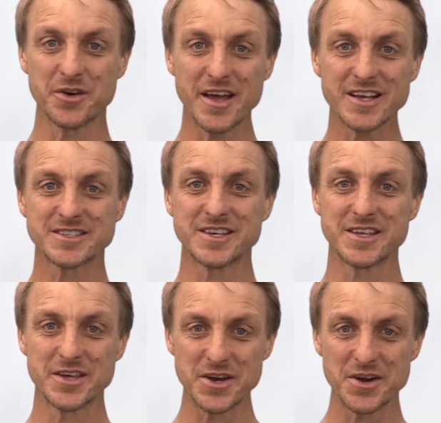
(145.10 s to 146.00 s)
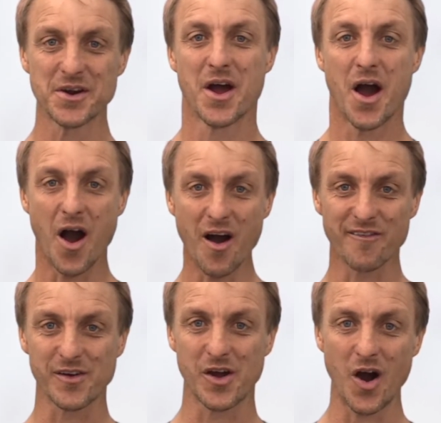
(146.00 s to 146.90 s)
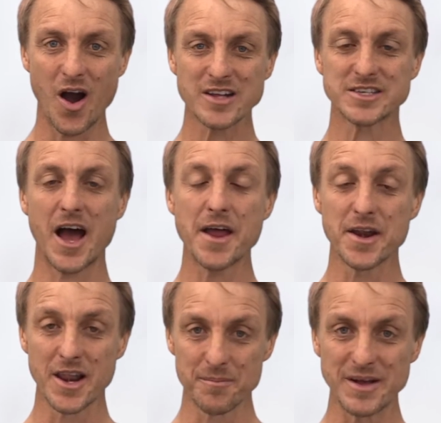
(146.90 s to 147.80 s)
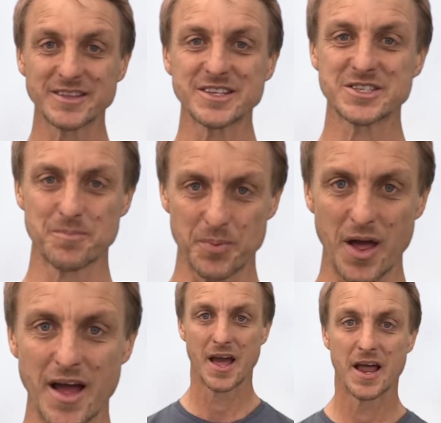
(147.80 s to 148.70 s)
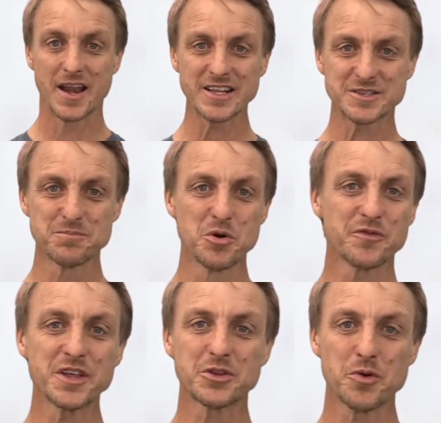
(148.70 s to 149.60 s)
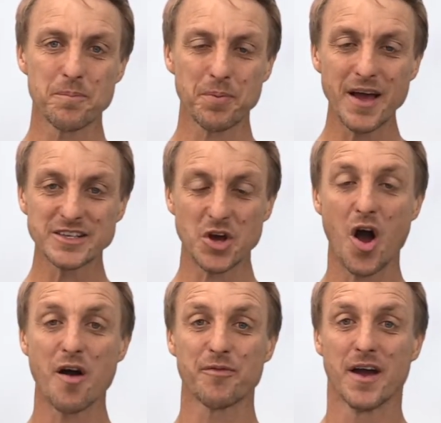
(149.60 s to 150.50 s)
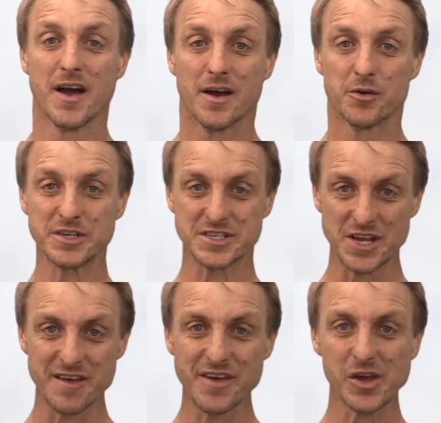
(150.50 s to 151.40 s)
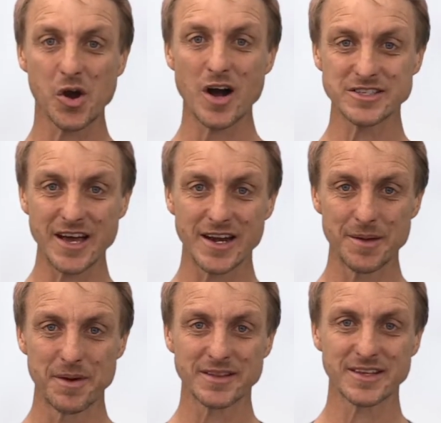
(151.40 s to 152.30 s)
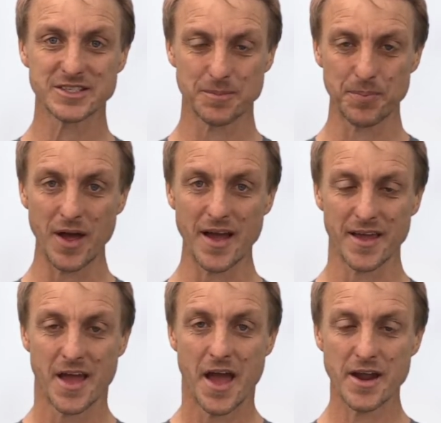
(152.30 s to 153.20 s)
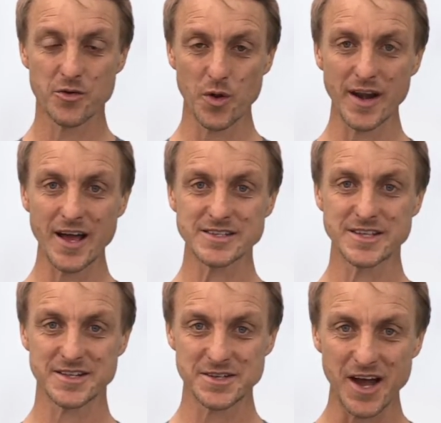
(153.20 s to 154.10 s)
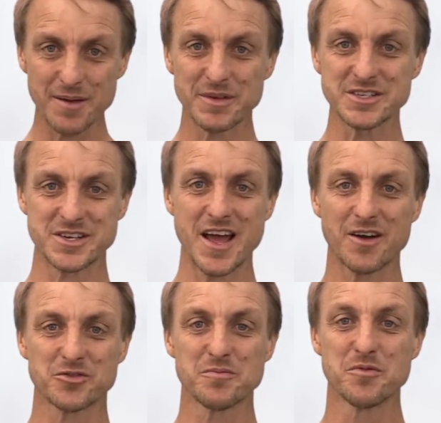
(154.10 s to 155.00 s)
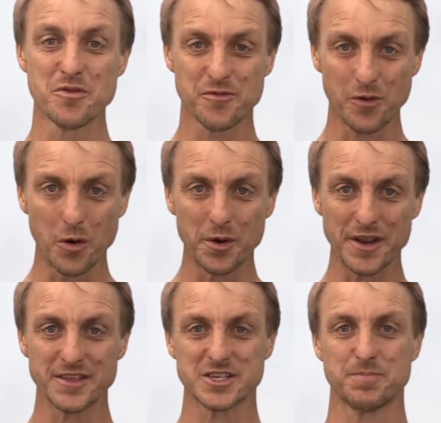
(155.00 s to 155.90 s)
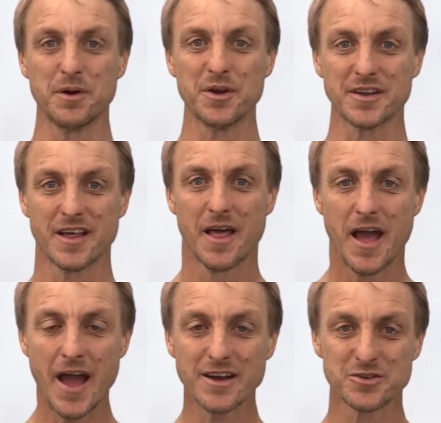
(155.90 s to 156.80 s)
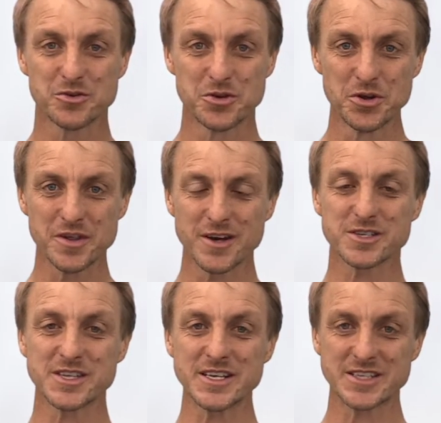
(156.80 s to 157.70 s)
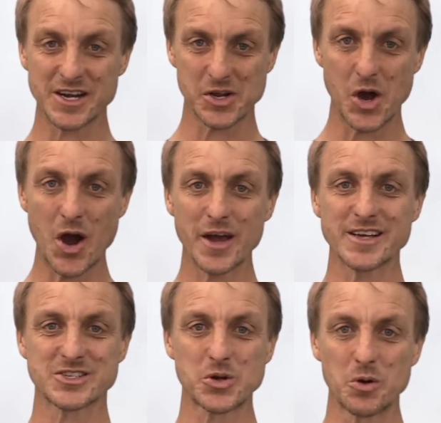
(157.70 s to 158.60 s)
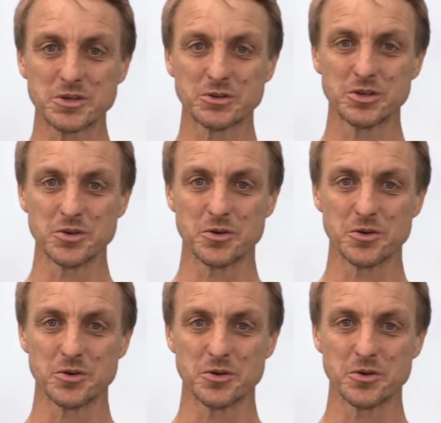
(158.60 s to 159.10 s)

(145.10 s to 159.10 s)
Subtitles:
is the year of God's unlimited supply. Let's move into a place of receiving God's unlimited supply and realize the time is now to move forward in the Spirit and to do those things that God has called you to do.